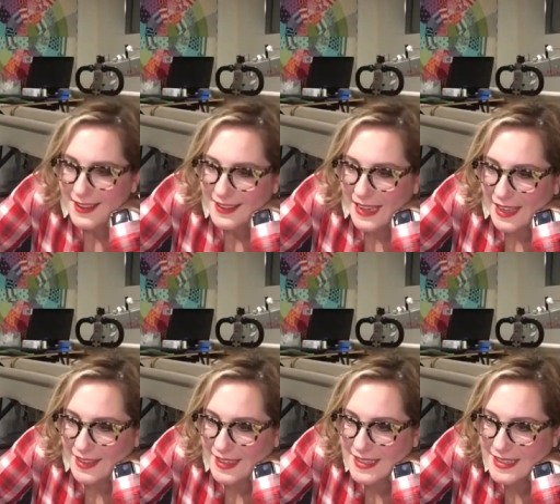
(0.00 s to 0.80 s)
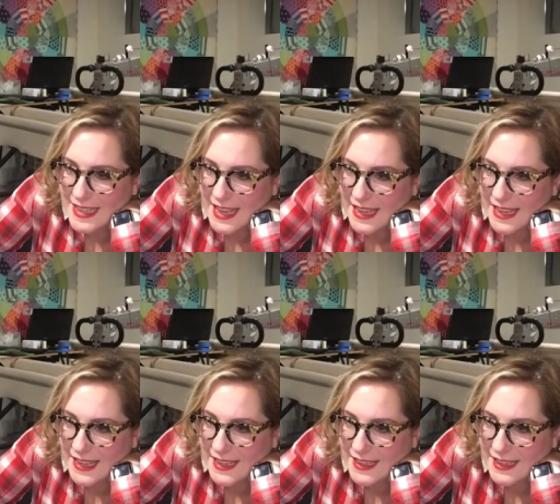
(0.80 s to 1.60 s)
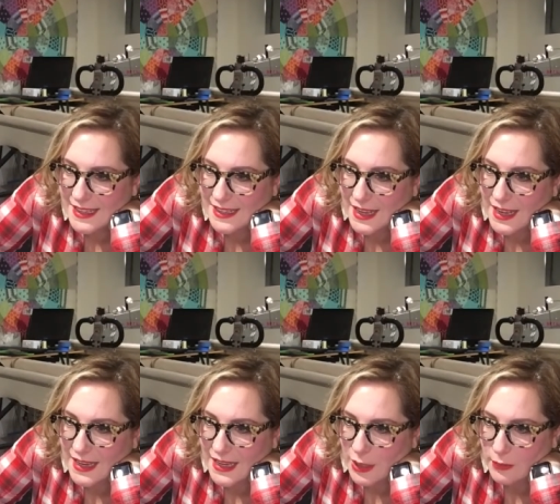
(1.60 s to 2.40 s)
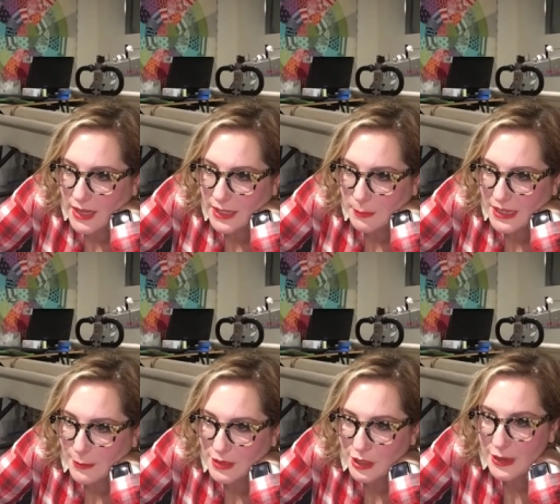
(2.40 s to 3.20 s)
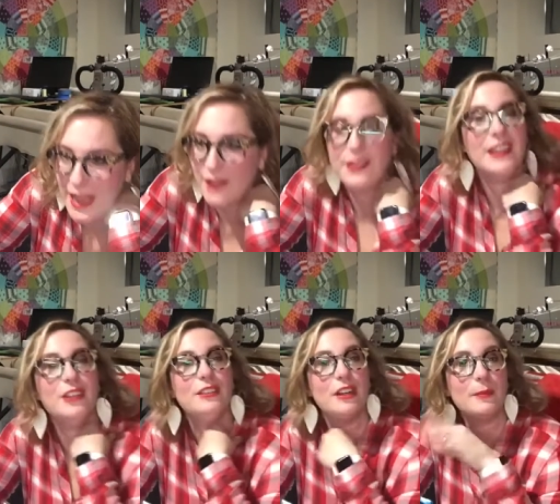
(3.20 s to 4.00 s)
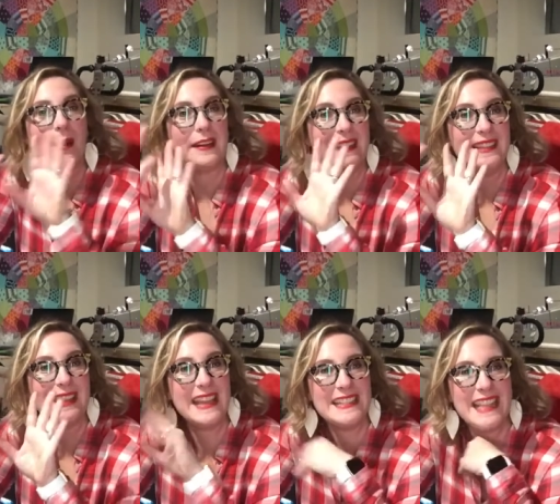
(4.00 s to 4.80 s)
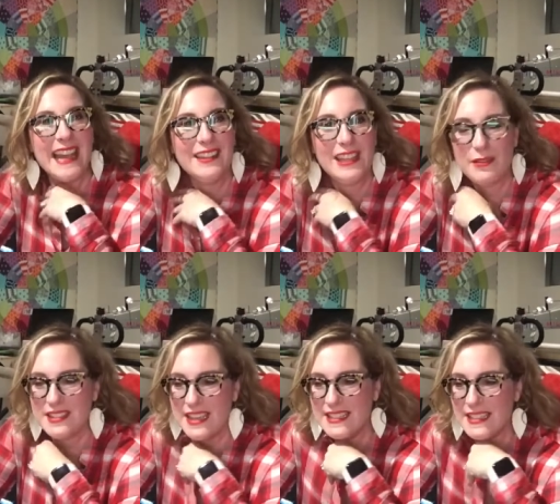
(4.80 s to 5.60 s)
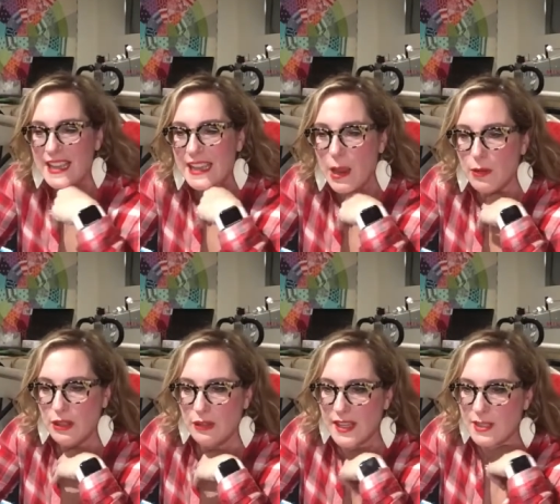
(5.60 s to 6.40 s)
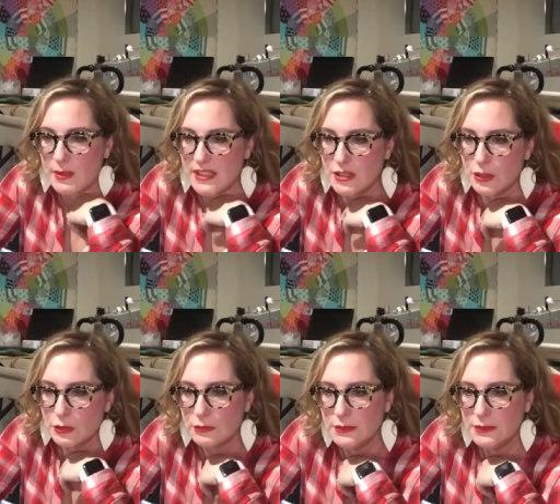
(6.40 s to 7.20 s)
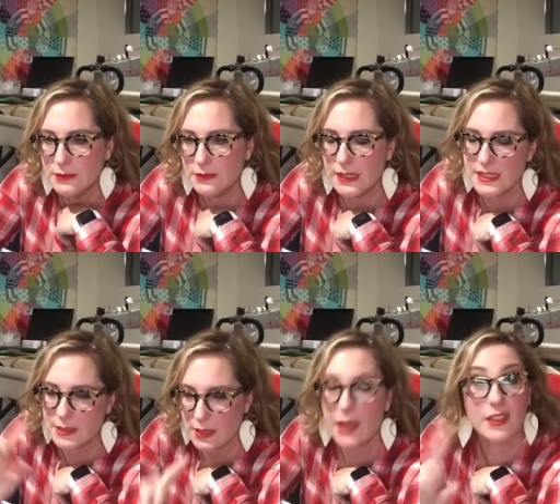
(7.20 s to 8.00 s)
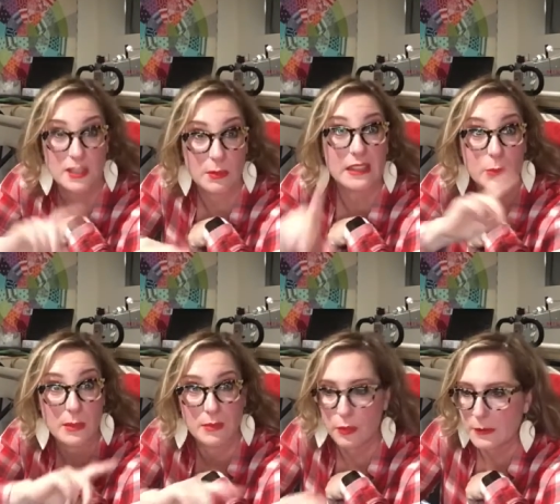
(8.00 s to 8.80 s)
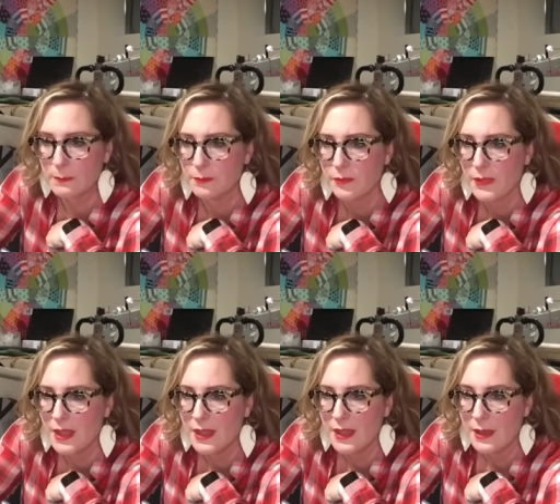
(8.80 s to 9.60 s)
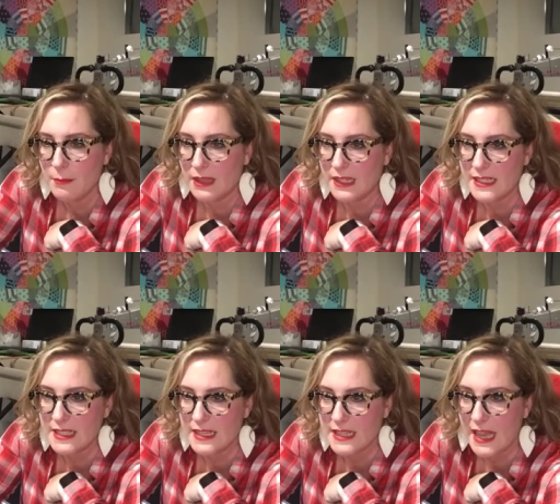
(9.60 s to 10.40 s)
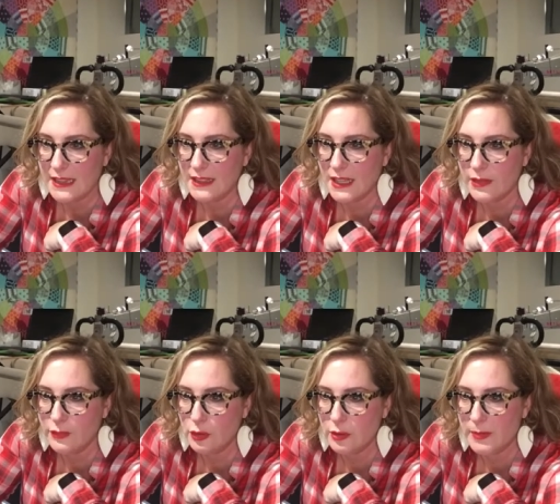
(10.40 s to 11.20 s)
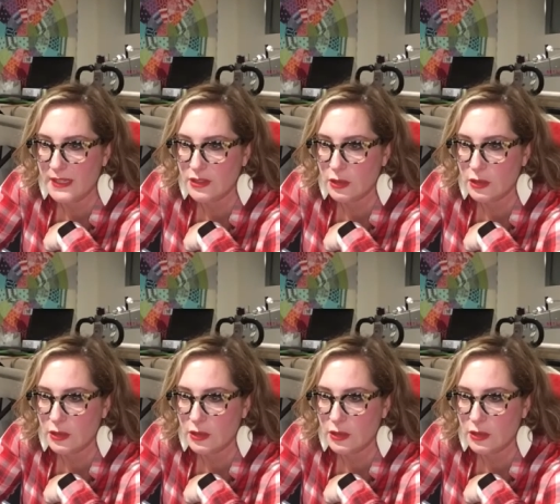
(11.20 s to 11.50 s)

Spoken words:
Kathy said, I gotta run and pick up dinner. Have fun at your dinner party. Thanks, Kathy. It was nice to hang out with you last week, too. Not this week, the week before. Melanie says, I love Tula Pink.